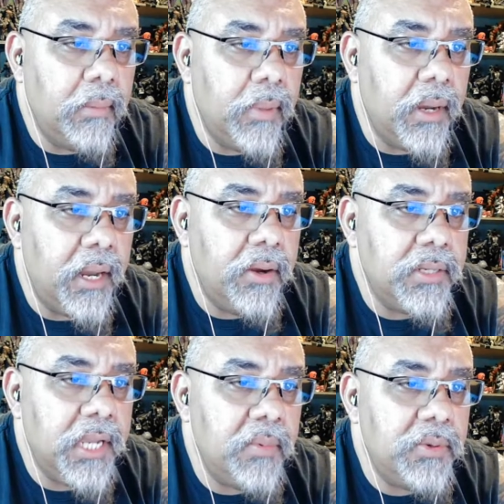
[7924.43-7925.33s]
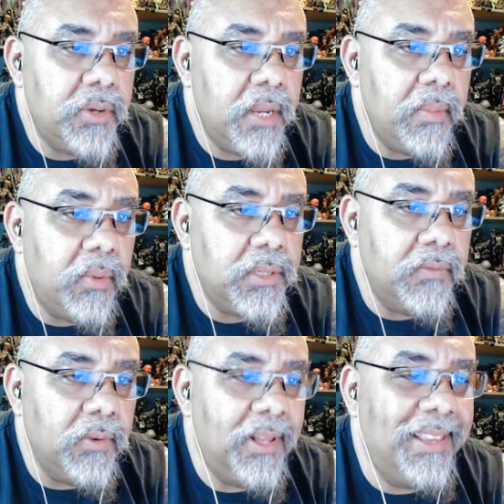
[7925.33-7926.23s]
and Banderas' chemistry, but mostly
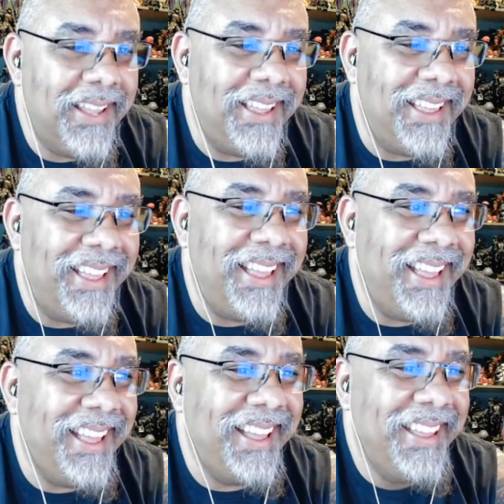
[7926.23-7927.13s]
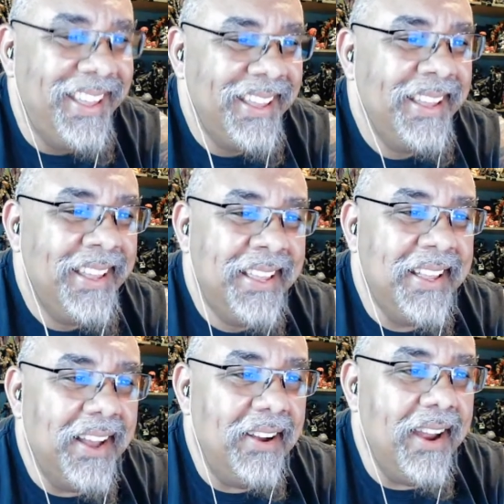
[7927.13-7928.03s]
for...
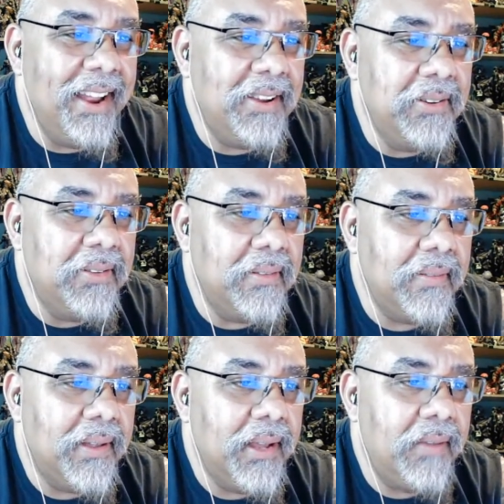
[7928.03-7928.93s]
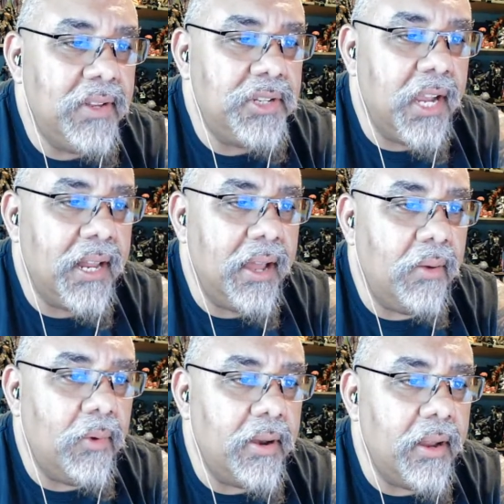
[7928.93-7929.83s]
All right, cool. I'll have to check it
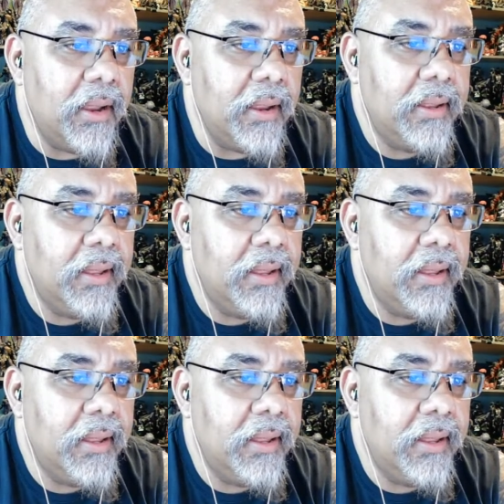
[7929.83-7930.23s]
out one day.